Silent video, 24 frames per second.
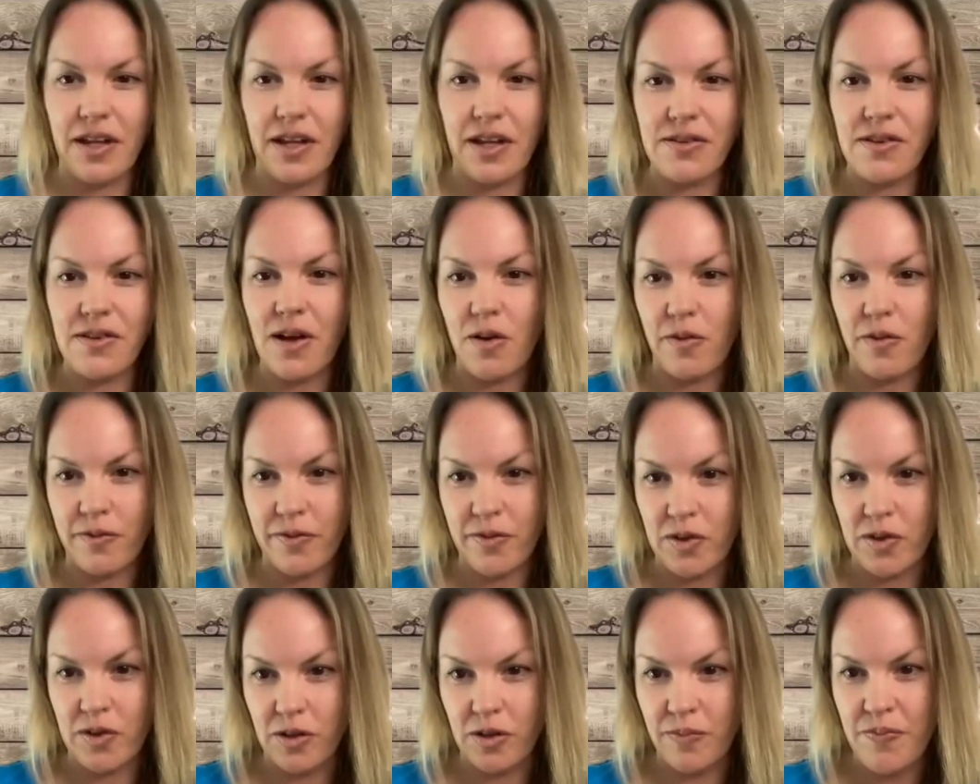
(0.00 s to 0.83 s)
That's
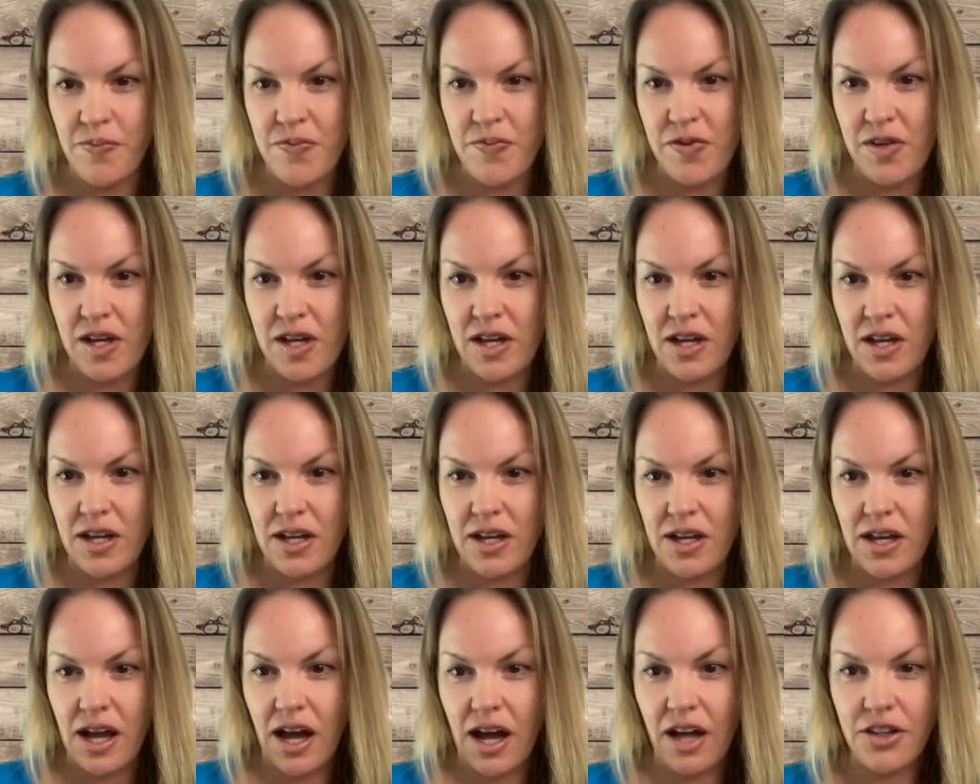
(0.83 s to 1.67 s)
helpful.
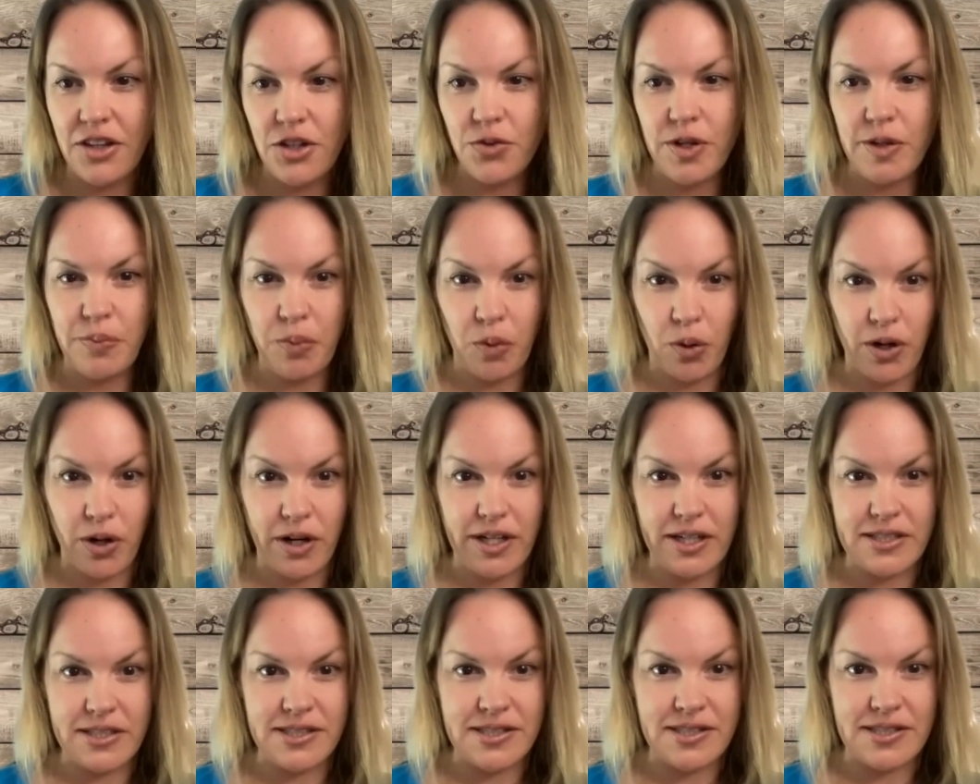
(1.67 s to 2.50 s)
On the
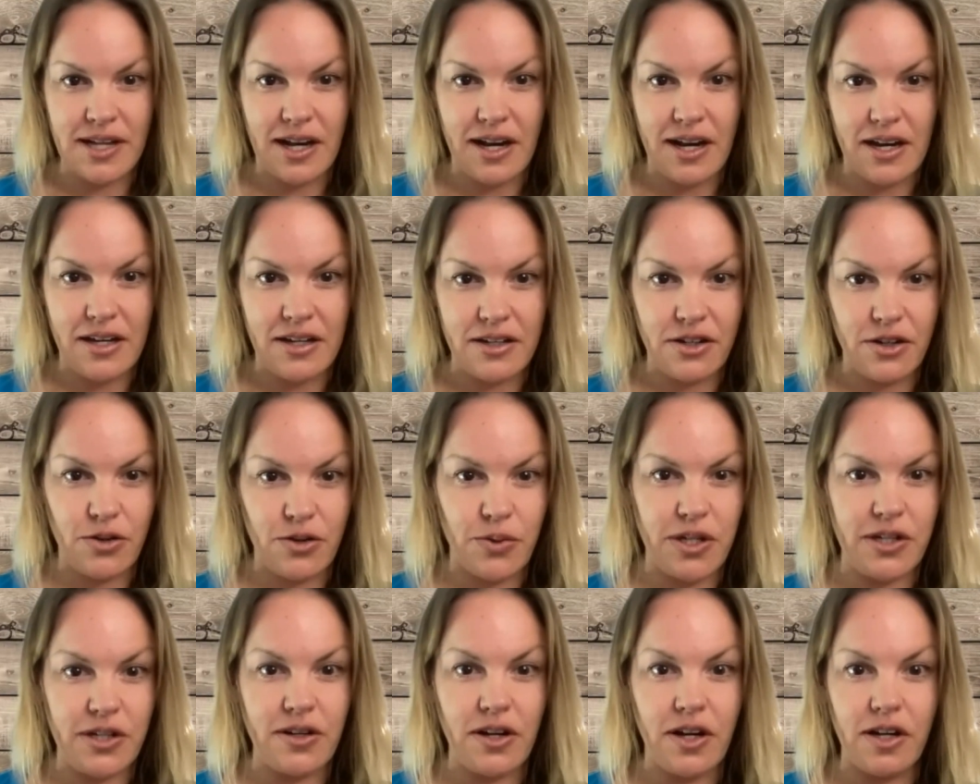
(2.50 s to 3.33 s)
reporting side,
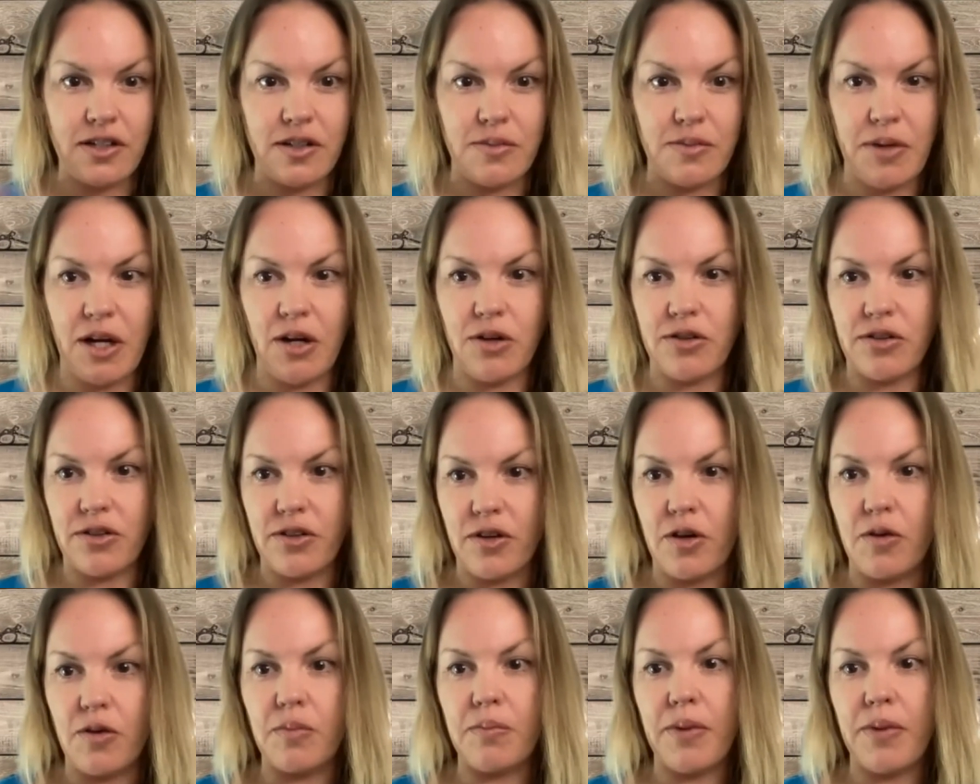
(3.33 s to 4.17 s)
we talked about,
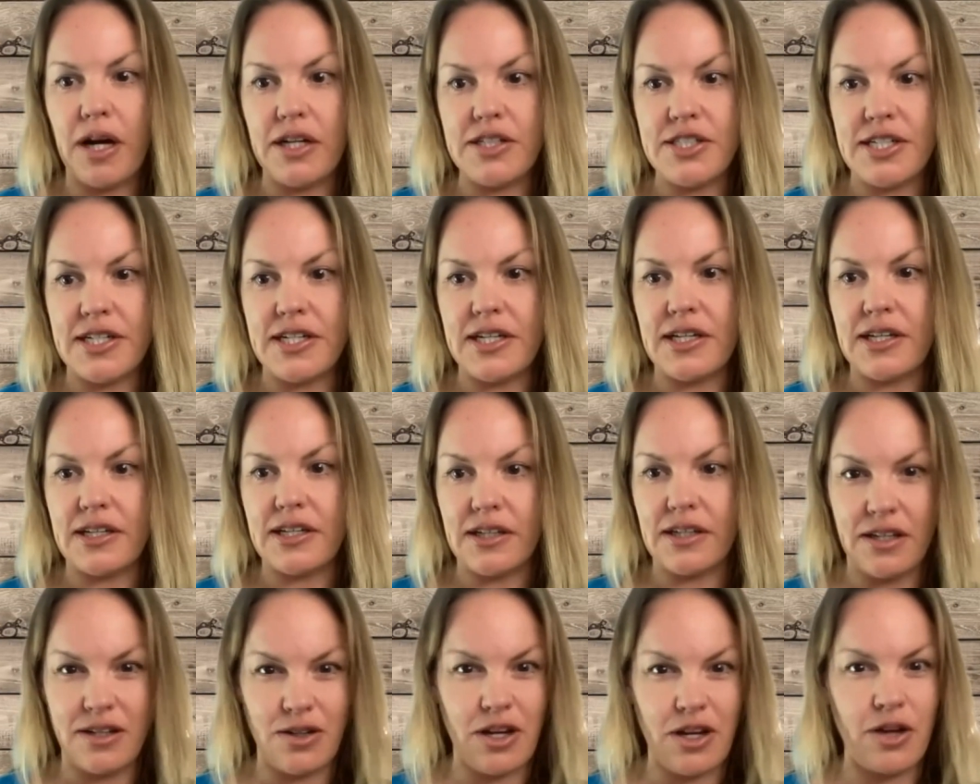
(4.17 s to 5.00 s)

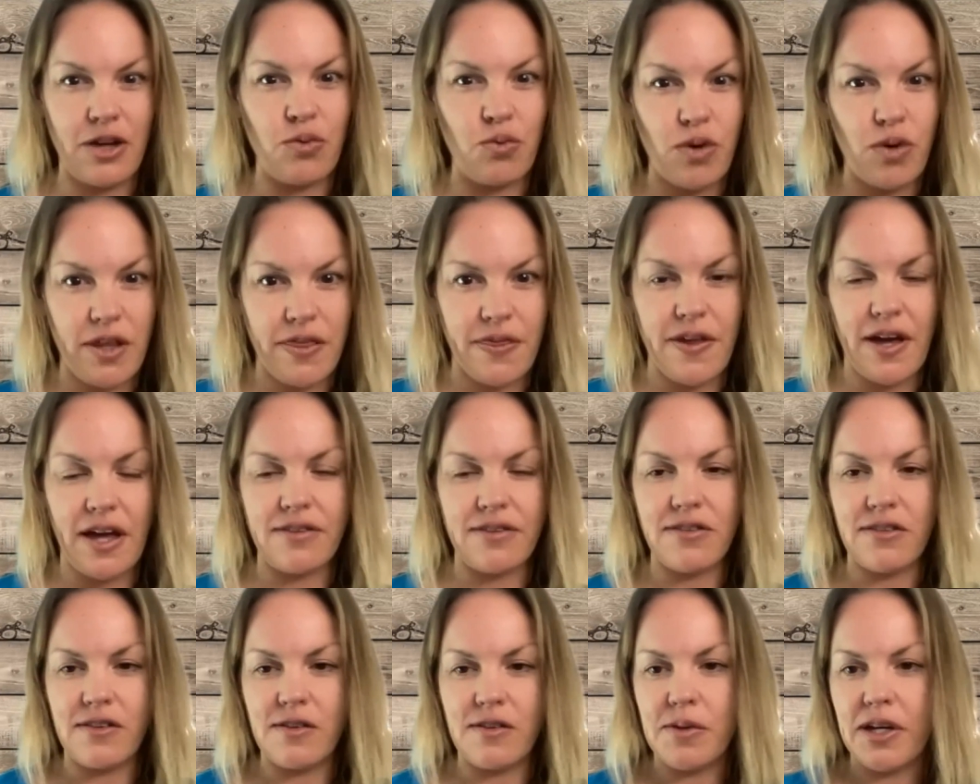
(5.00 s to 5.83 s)
budgeting and what that
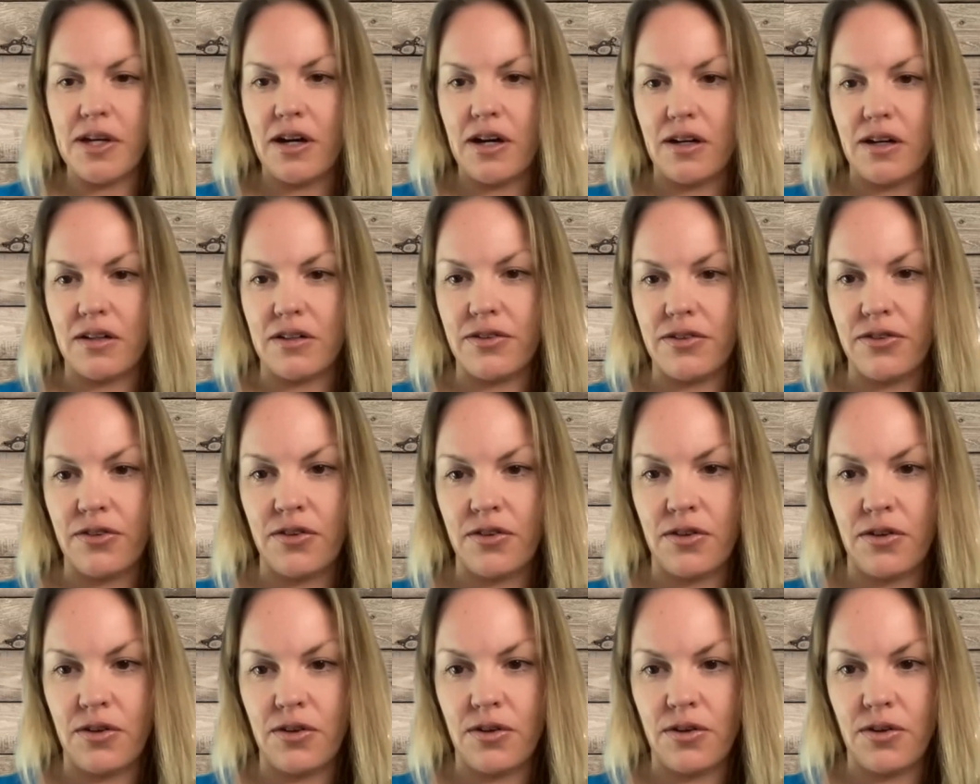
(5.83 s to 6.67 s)
CPL
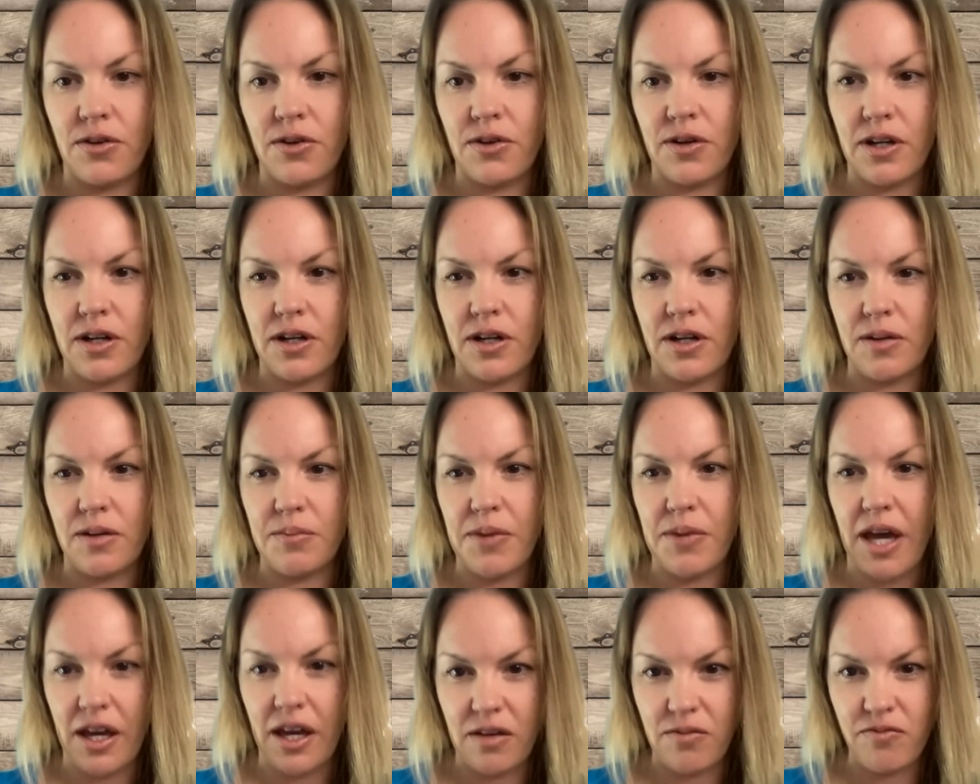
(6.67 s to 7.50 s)
to
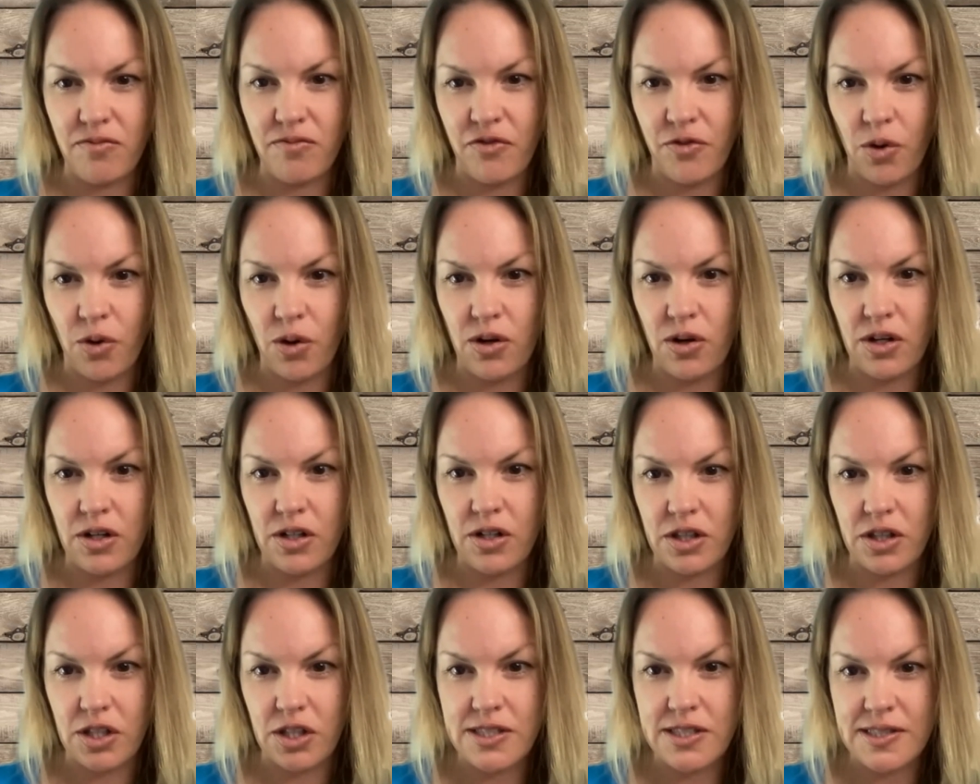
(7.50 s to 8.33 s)
aim for
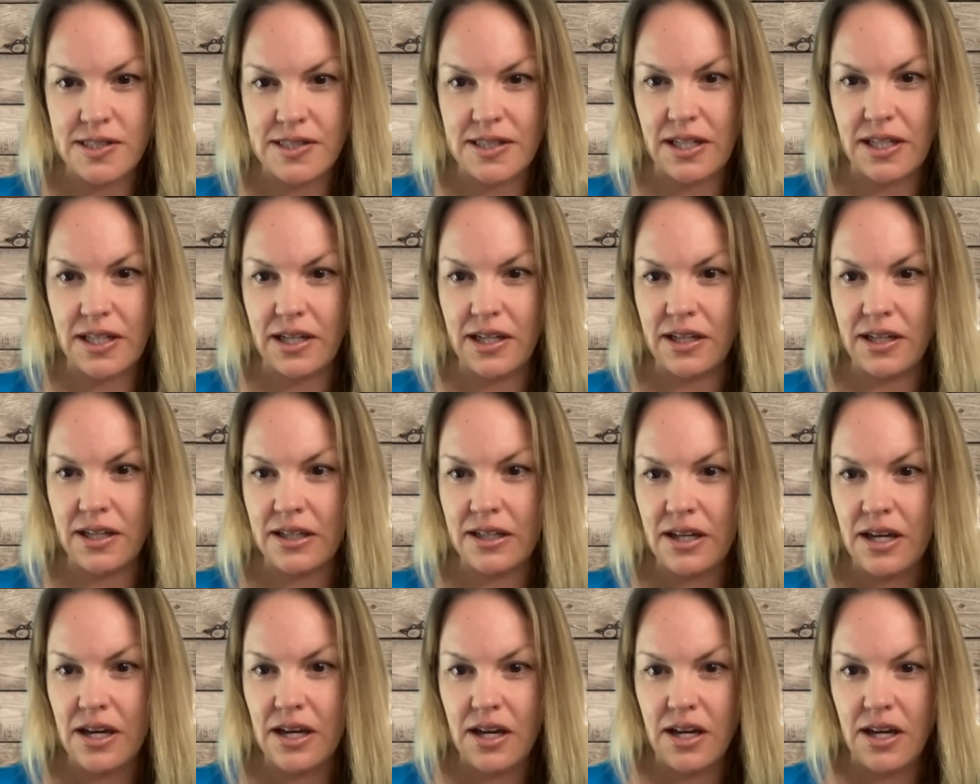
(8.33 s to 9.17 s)
looks
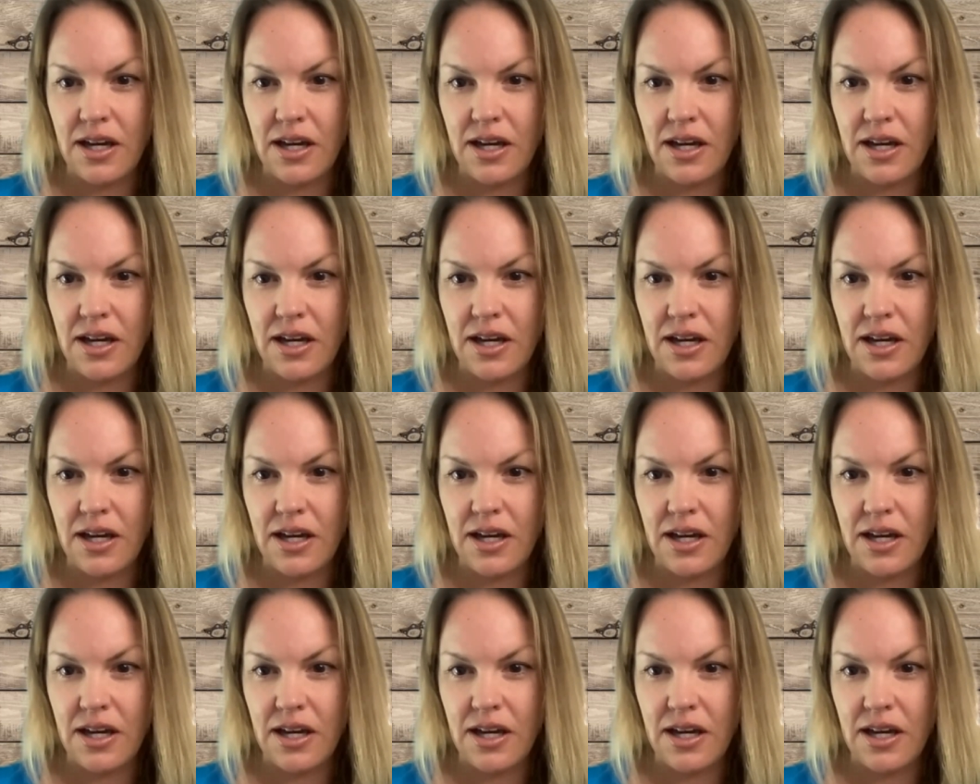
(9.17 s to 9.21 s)
like.